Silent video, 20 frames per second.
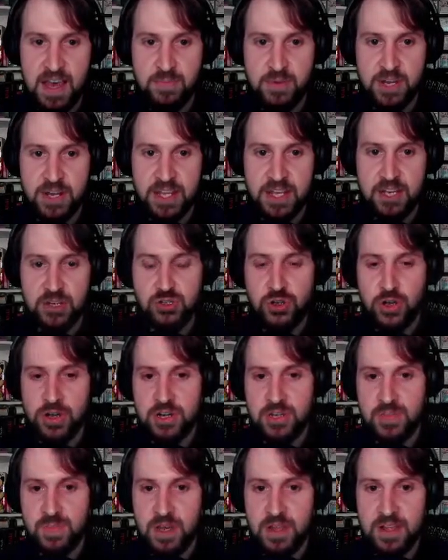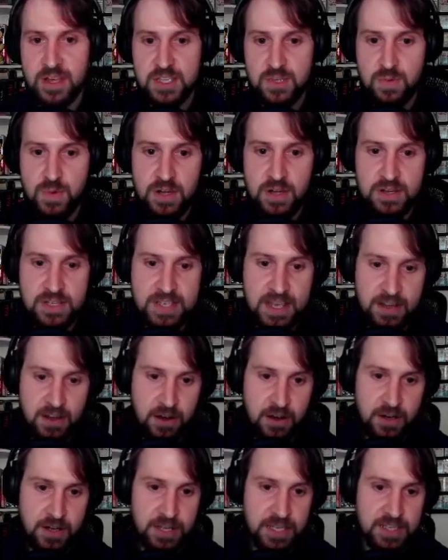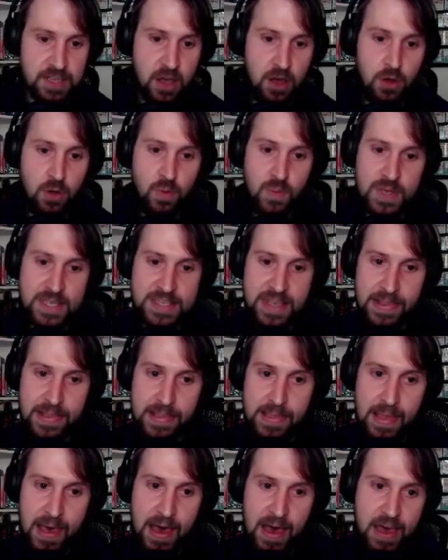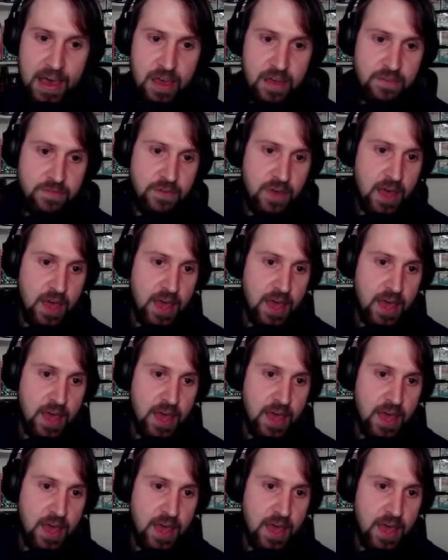We're going to get a Trainer's Mail as well, because that card is always alive.